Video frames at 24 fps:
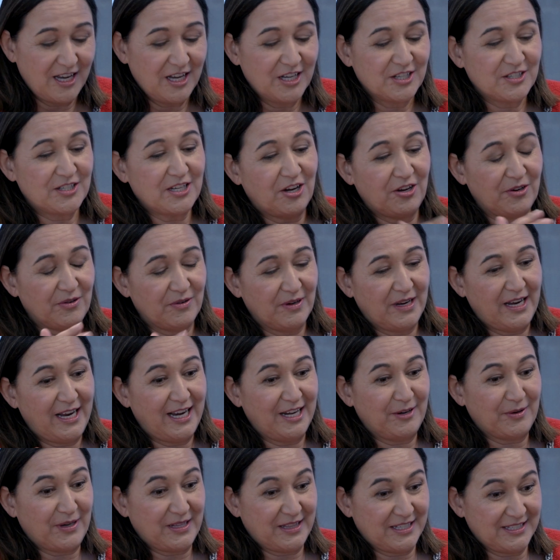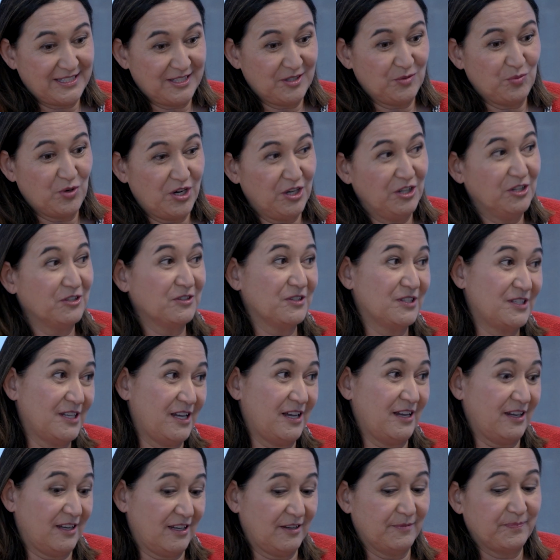So anyway, this is what it looks
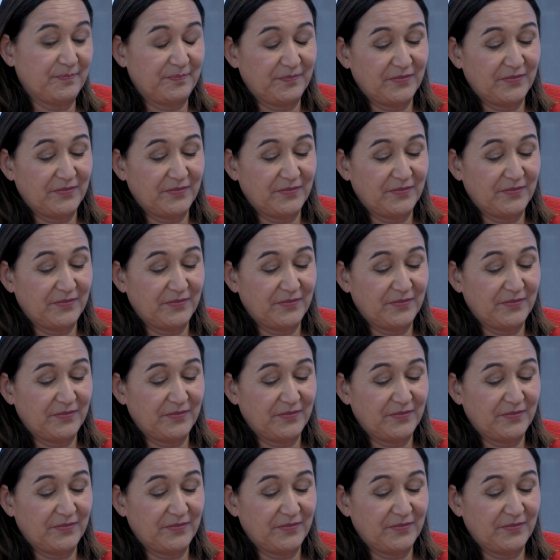like.